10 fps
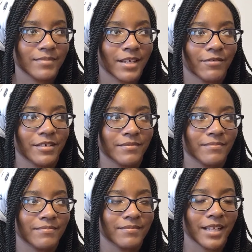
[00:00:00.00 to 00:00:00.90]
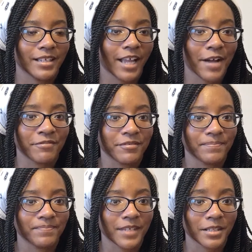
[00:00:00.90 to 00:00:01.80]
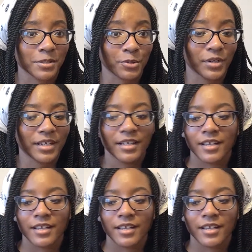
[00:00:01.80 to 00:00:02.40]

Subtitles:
they didn't have them at the store.